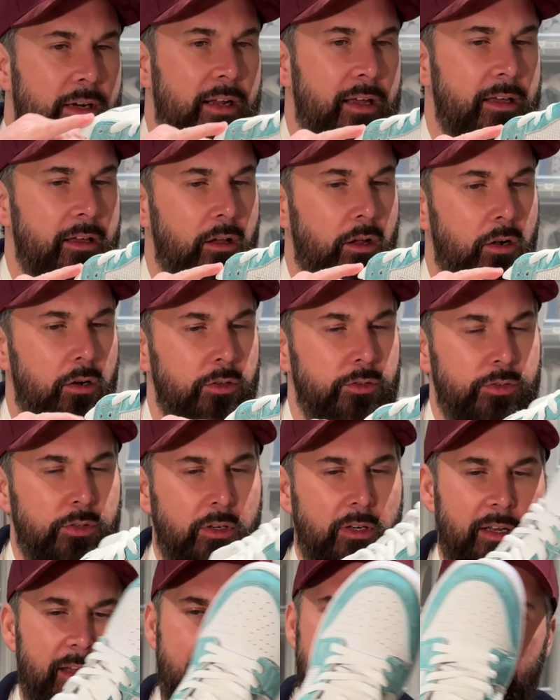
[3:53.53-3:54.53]
I also
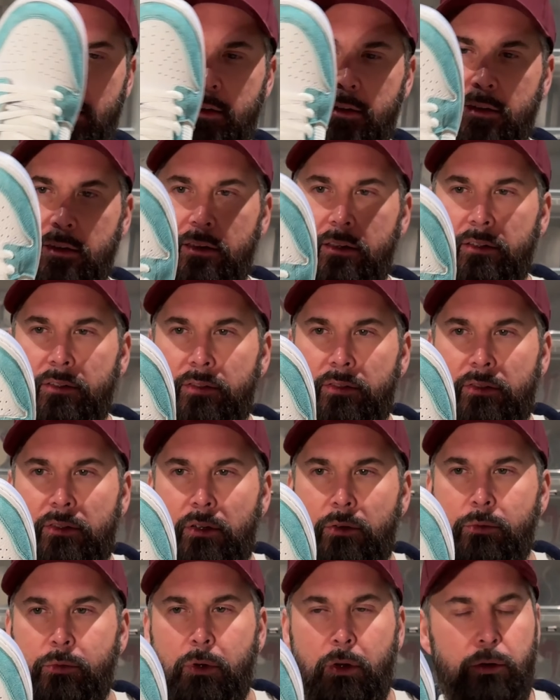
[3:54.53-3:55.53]
like is the
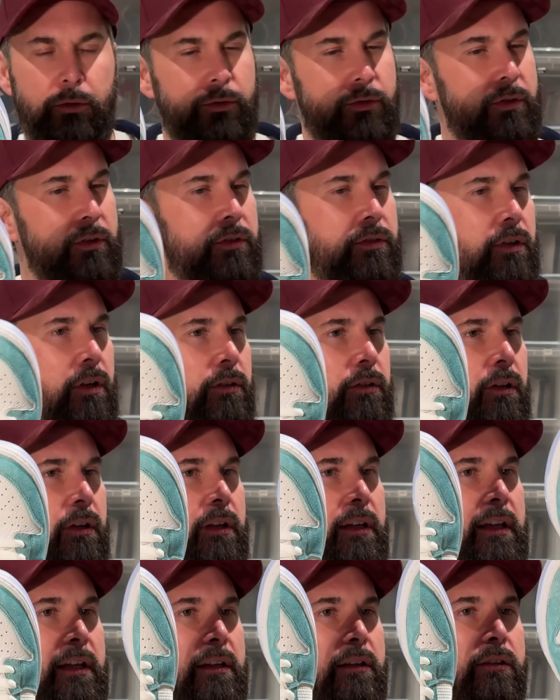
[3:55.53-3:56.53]
roses
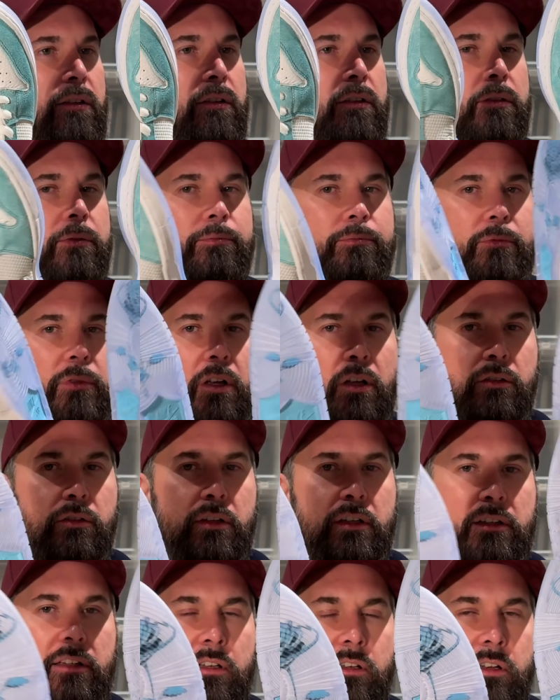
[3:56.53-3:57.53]
underneath
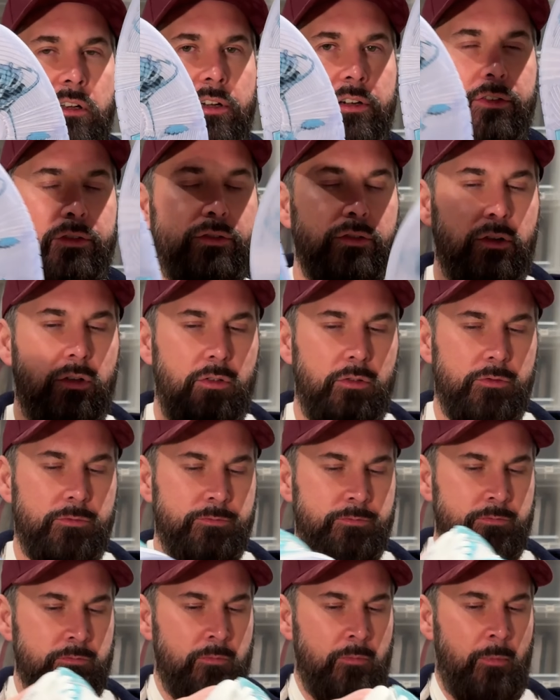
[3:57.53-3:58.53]
the clear sole.
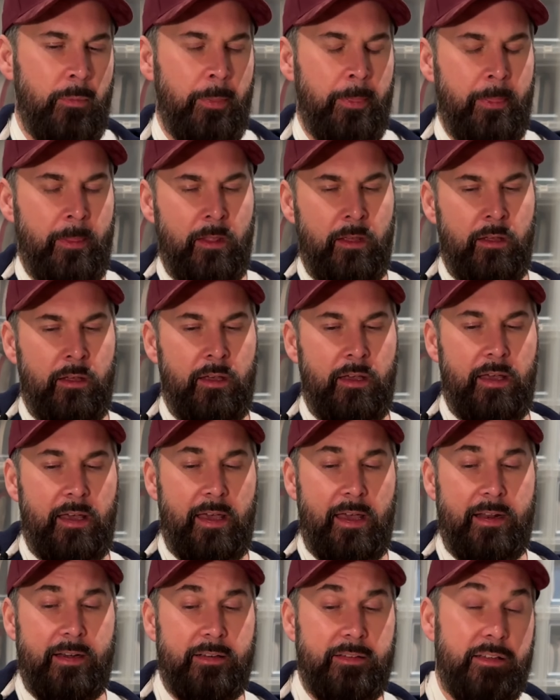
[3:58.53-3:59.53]

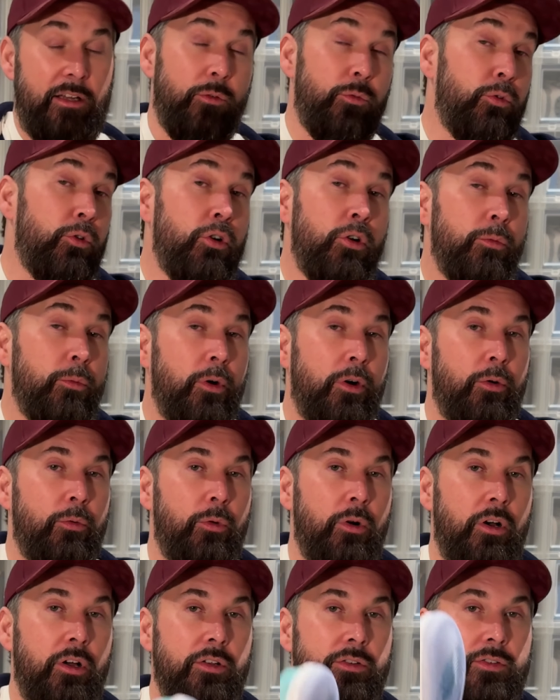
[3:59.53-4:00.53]
And the rumor
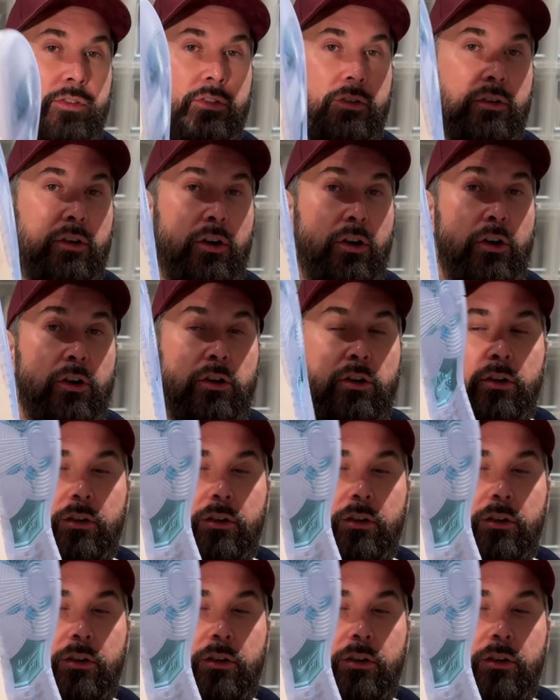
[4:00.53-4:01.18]
was earlier